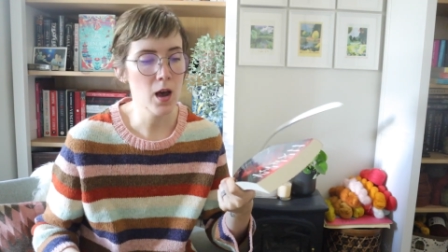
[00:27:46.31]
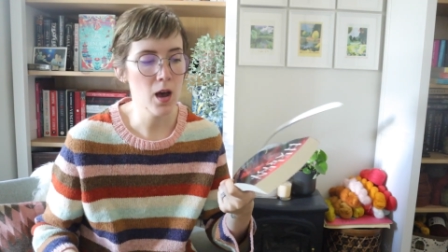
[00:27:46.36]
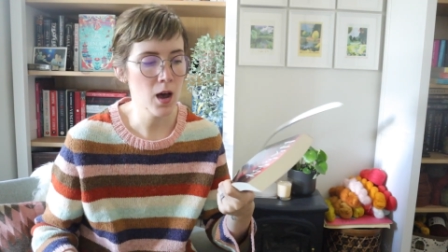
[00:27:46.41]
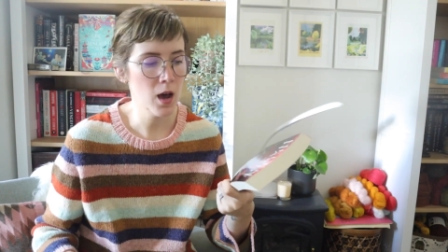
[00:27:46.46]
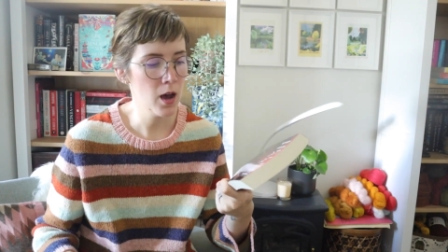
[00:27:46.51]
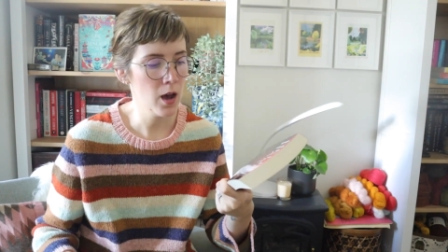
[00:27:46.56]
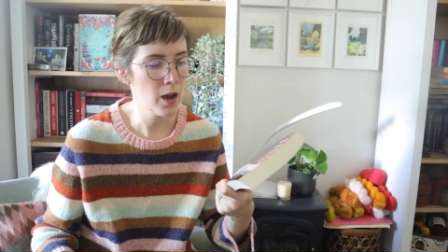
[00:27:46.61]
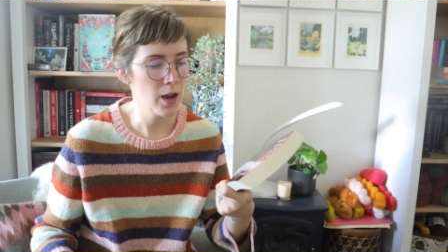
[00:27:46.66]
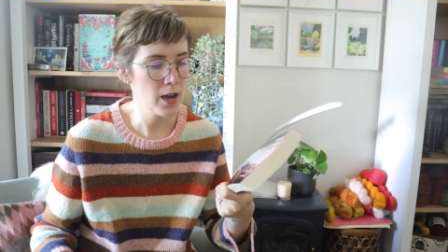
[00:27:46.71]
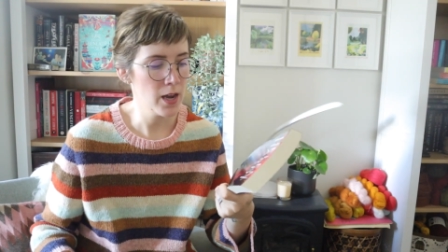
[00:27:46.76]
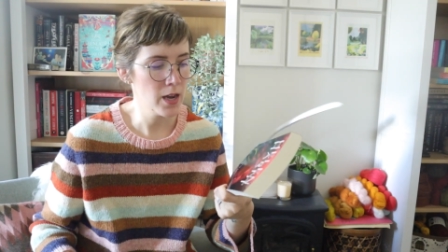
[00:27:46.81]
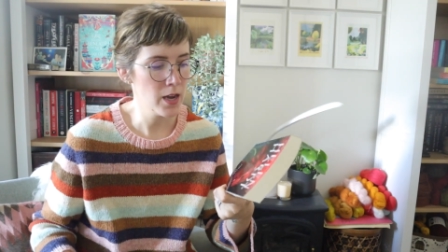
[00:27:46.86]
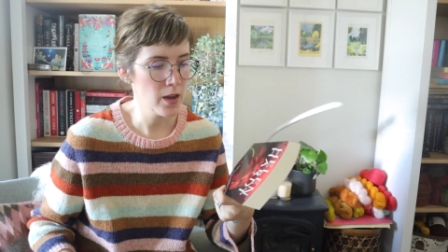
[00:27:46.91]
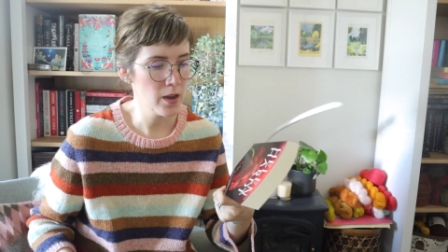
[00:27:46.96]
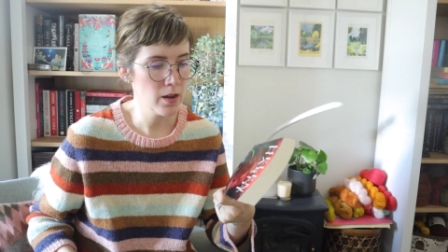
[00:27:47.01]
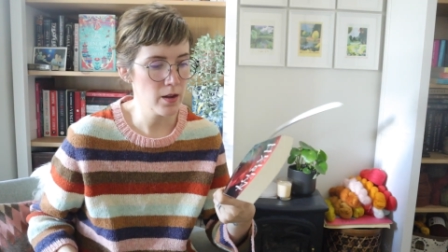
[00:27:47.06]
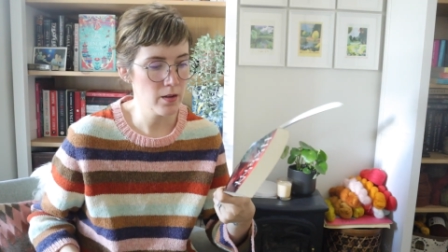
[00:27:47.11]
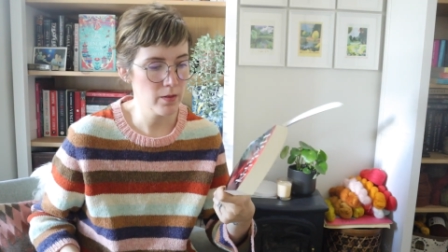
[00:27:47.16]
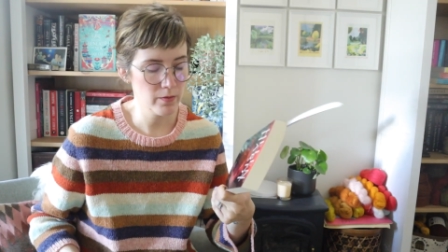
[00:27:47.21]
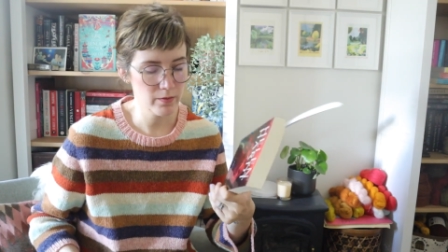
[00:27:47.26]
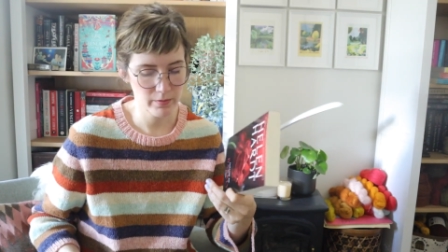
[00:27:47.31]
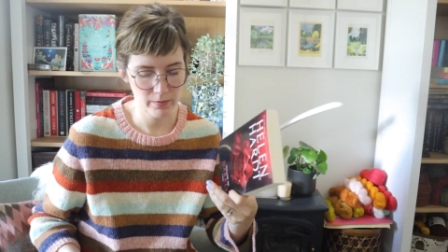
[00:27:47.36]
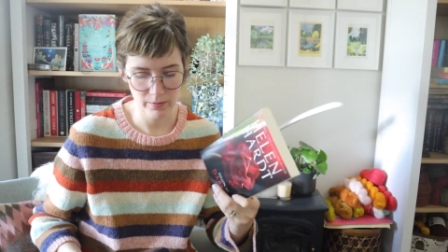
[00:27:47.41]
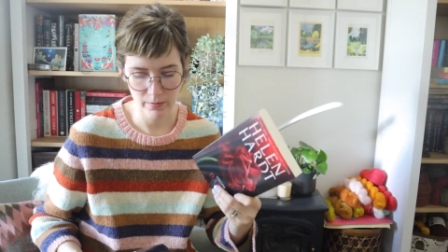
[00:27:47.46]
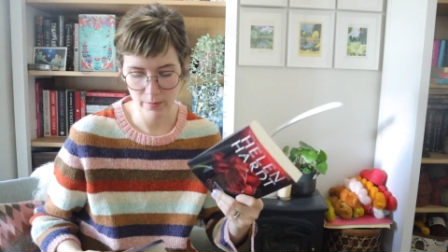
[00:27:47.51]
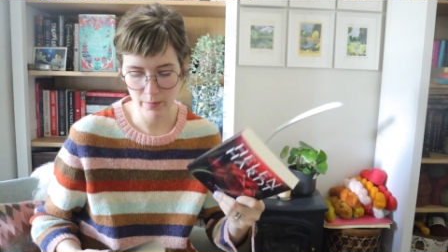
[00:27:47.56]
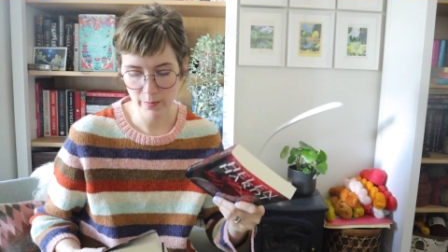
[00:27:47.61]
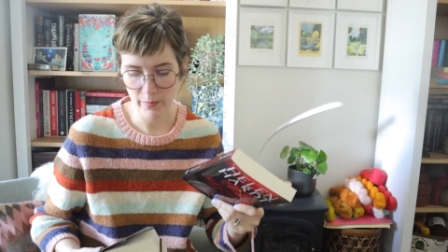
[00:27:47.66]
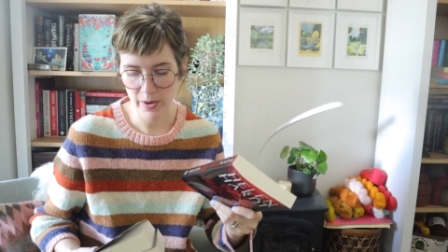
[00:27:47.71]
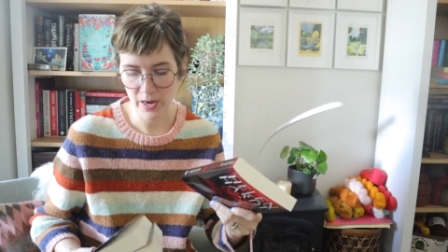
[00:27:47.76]
I
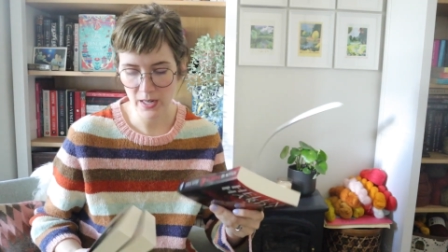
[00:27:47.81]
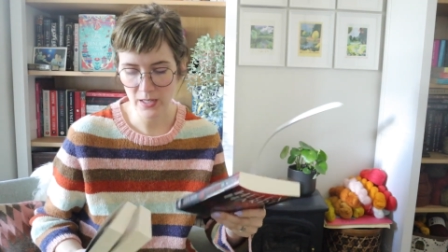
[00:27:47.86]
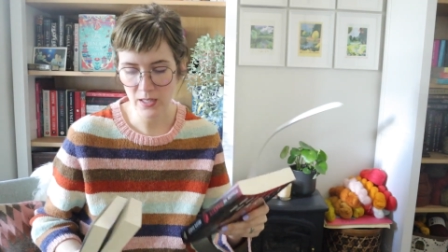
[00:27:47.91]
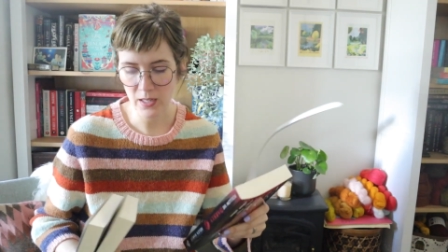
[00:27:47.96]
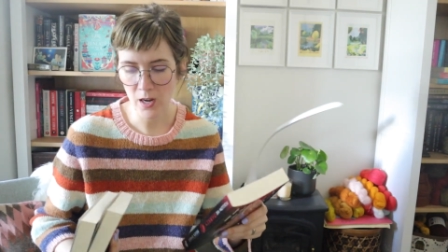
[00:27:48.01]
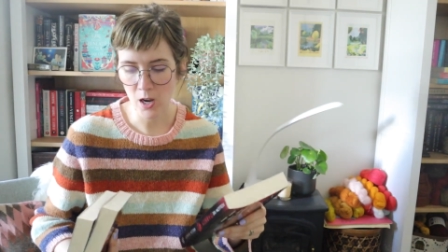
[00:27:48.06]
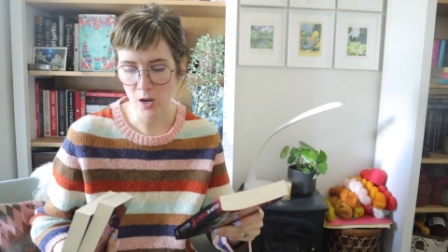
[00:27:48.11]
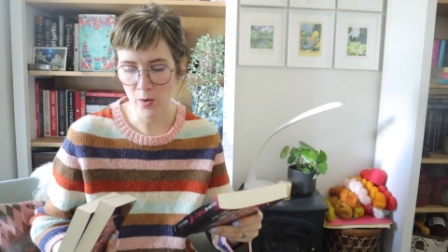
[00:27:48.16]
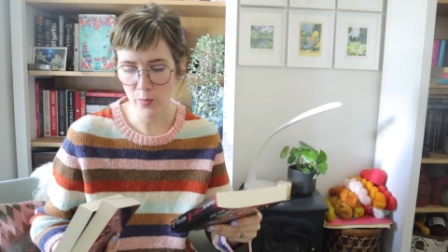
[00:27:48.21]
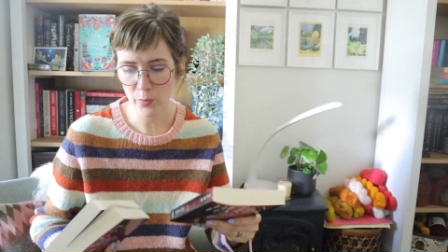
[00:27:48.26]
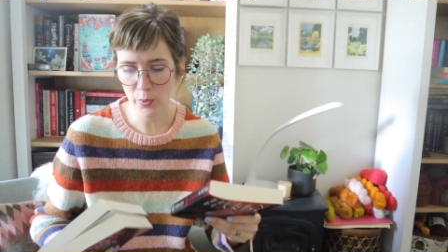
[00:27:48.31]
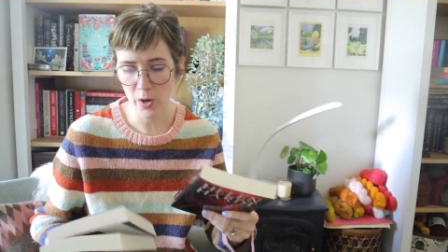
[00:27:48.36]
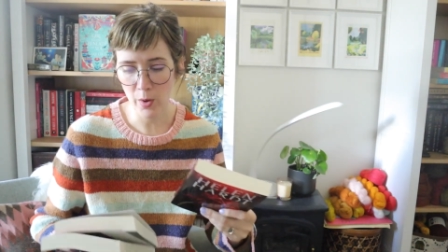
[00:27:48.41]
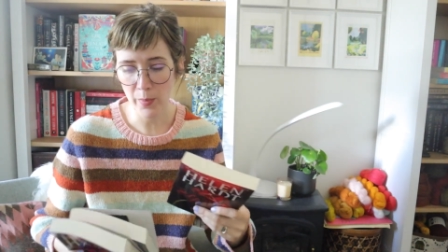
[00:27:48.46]
picked it up.